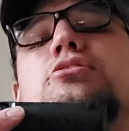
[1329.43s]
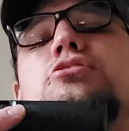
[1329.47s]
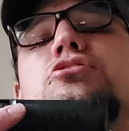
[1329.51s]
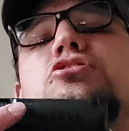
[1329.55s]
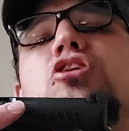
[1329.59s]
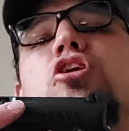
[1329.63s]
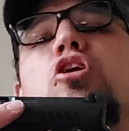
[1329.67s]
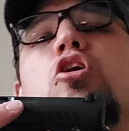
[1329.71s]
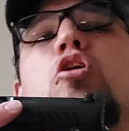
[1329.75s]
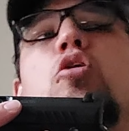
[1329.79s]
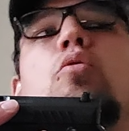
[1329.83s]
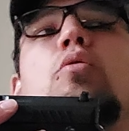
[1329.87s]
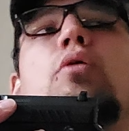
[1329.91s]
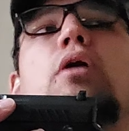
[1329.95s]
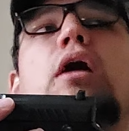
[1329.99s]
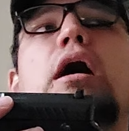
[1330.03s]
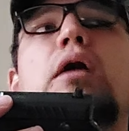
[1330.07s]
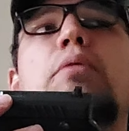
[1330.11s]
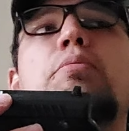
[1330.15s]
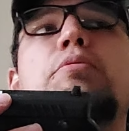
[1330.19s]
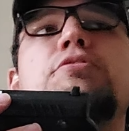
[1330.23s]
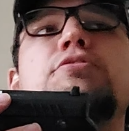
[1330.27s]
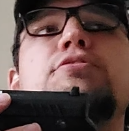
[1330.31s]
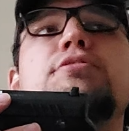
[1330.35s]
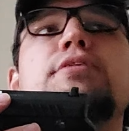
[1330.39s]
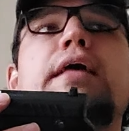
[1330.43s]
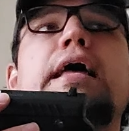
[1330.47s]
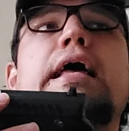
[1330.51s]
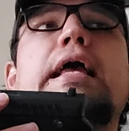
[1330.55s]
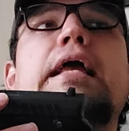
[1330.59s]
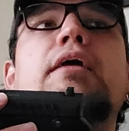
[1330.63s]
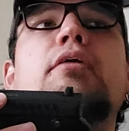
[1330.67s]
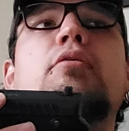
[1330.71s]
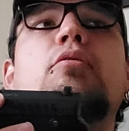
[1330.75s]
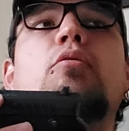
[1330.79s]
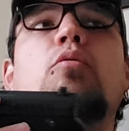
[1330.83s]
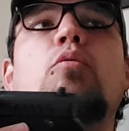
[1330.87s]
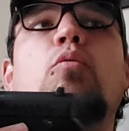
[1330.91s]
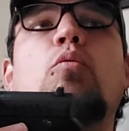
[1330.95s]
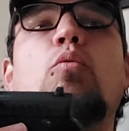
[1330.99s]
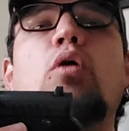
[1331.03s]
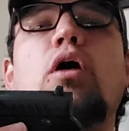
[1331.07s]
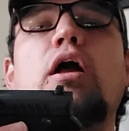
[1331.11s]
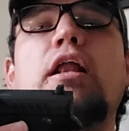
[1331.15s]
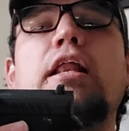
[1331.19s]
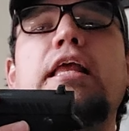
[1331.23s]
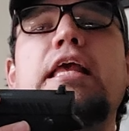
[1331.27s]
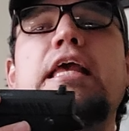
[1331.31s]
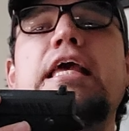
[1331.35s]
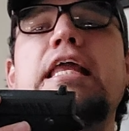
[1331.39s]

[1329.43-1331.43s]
So I was like, what